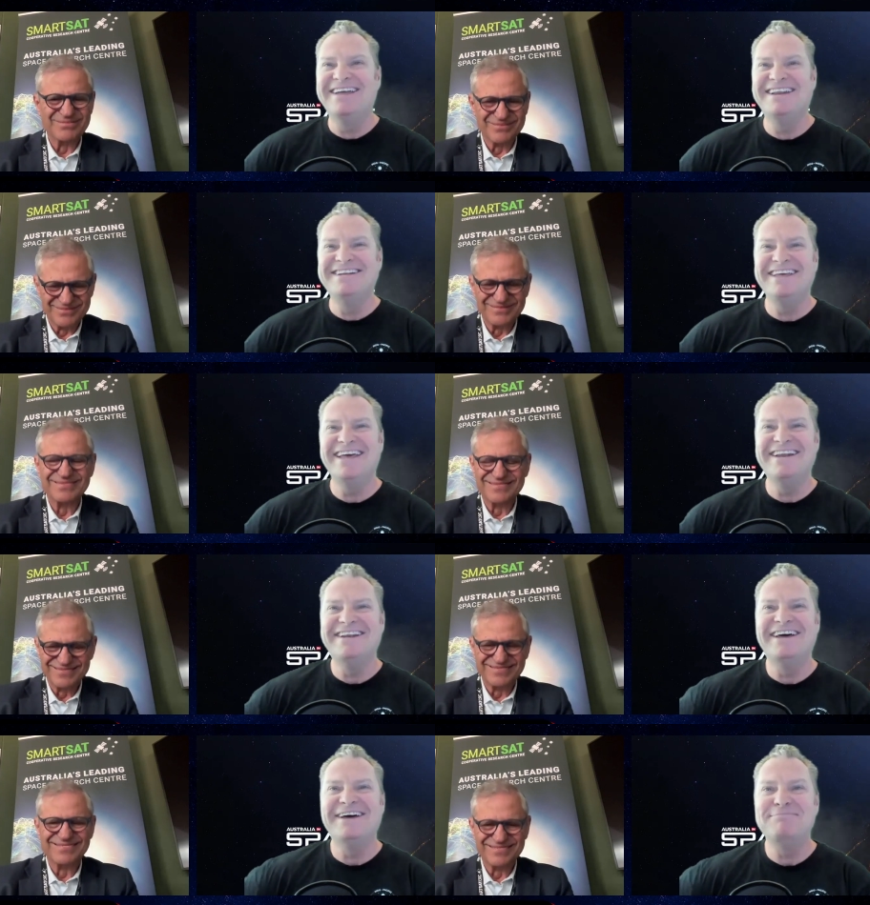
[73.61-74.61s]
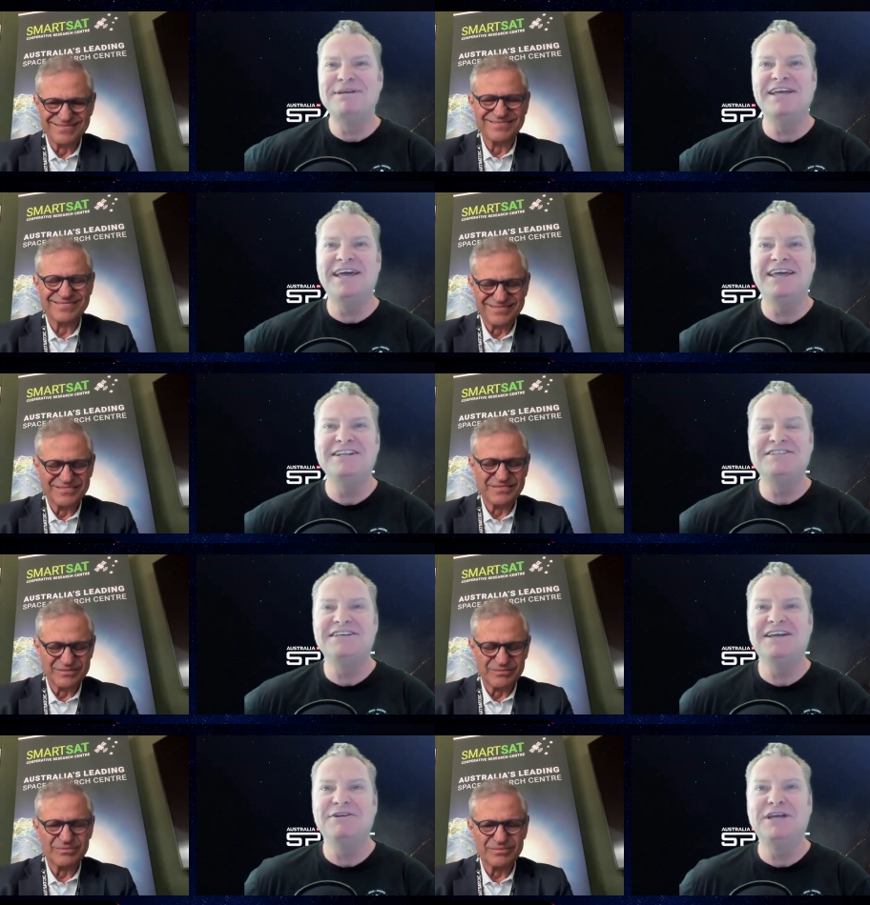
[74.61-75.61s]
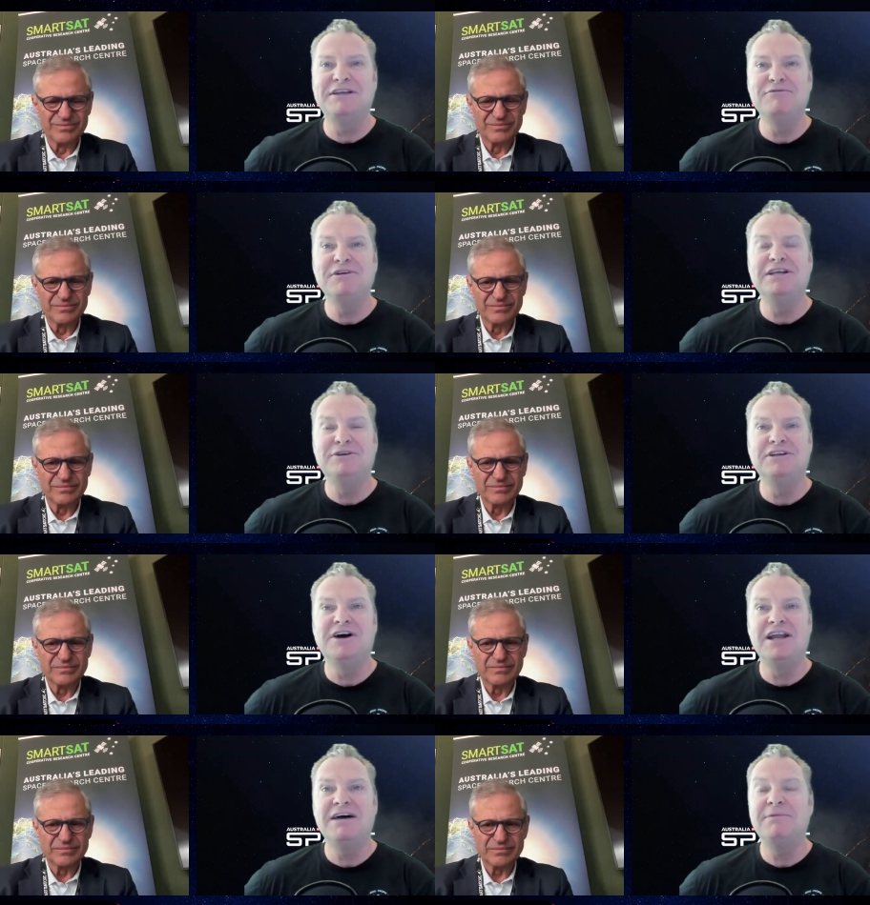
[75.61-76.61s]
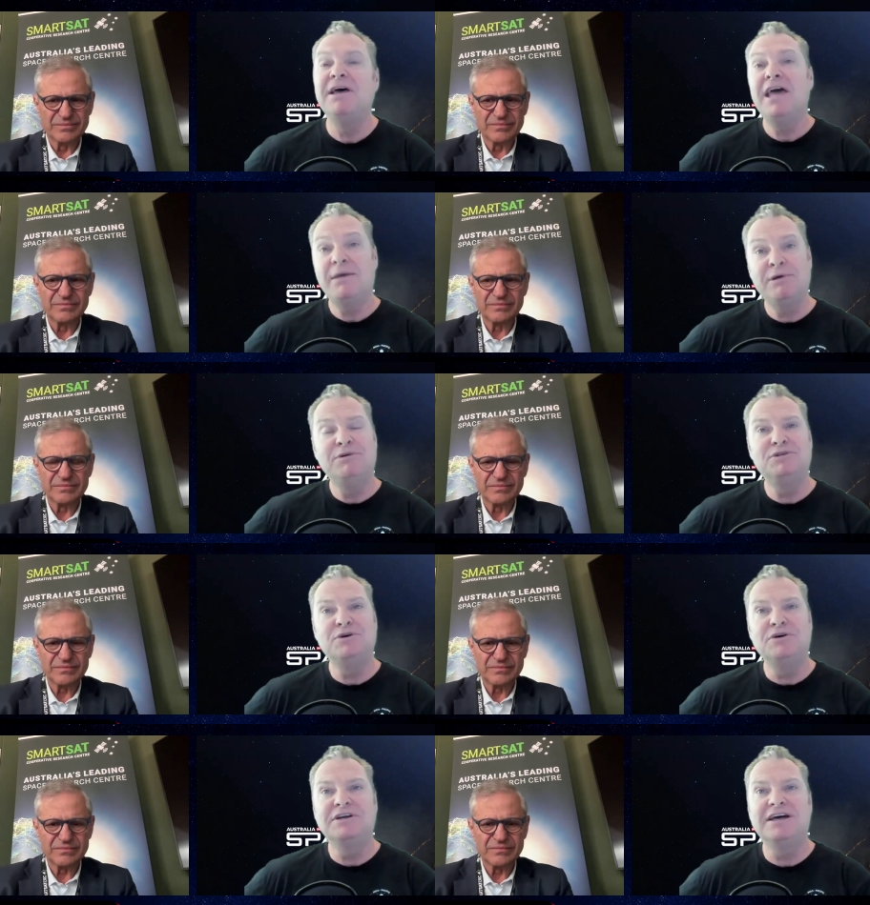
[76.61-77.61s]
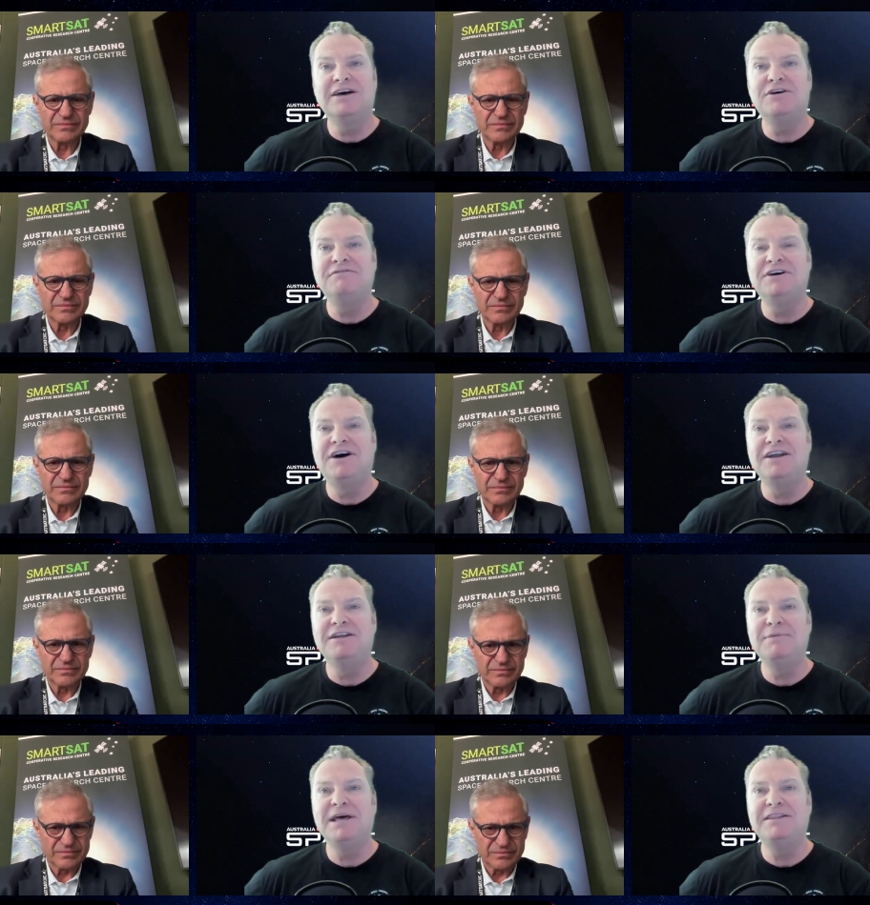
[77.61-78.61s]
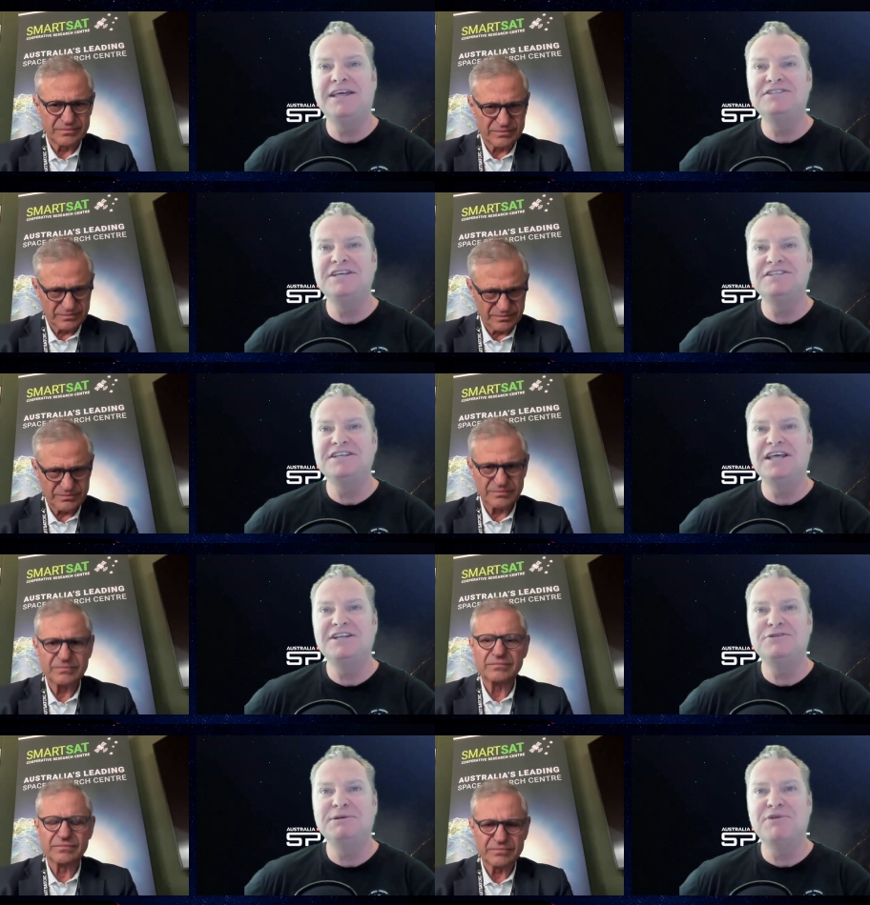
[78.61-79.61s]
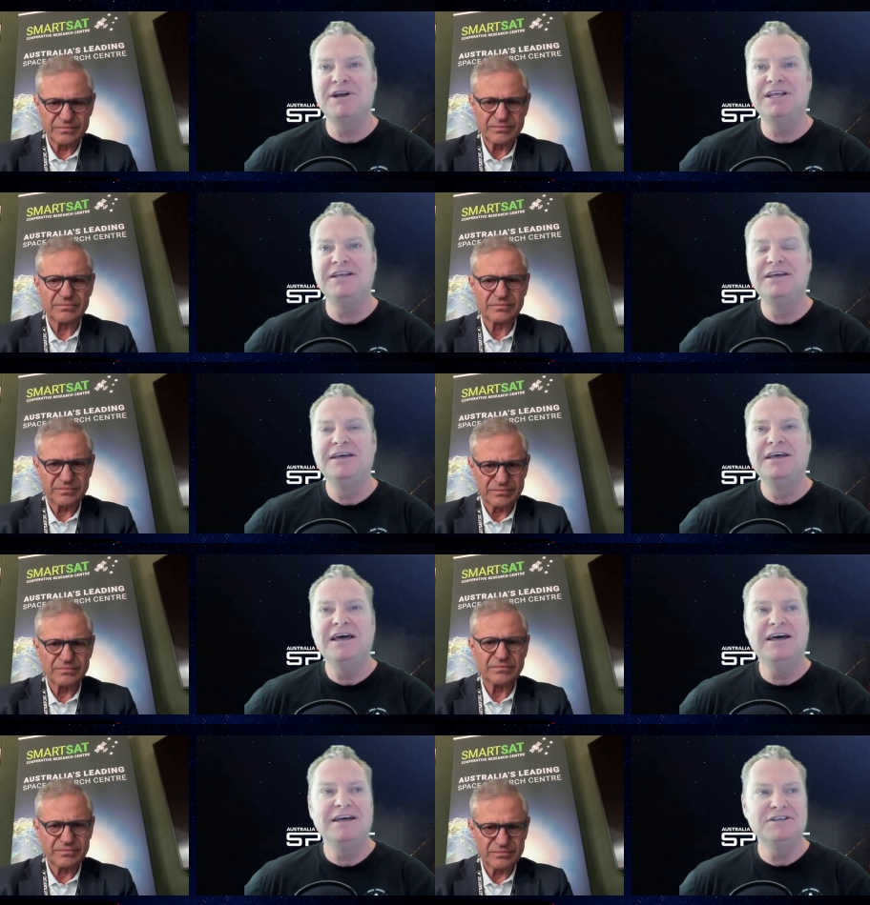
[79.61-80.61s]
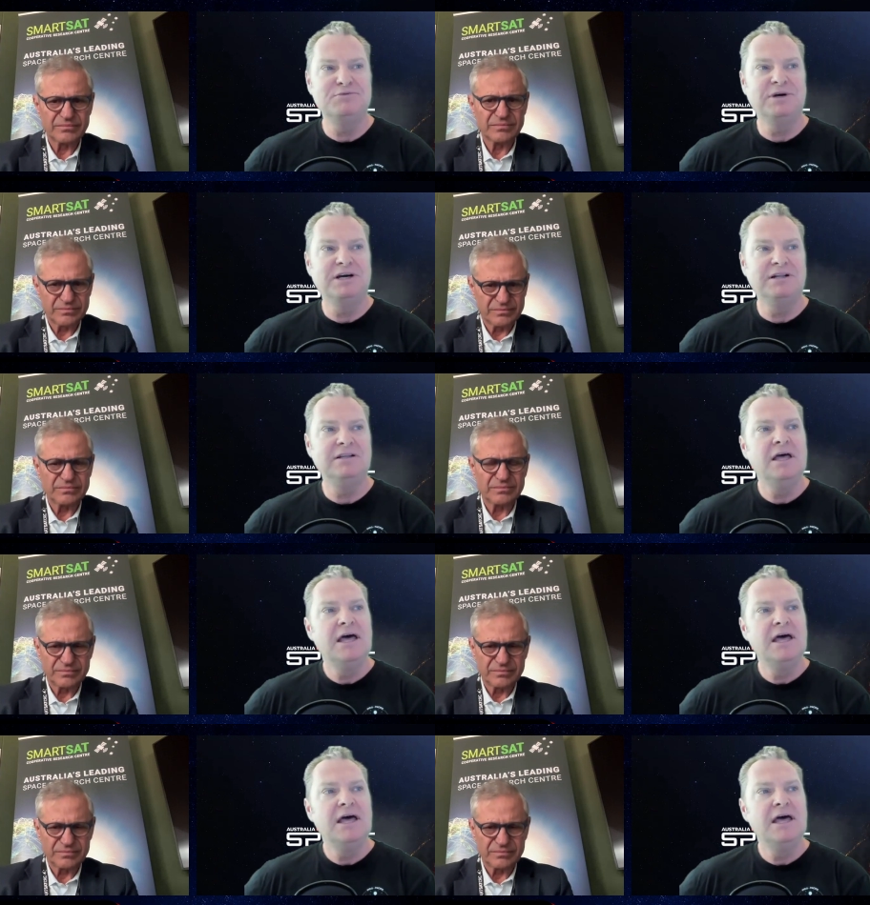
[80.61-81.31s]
Speaker 1: and, and uh, but yeah, it's uh, looking really good lineup. And we will talk offline about that session that you'll be running uh, as well.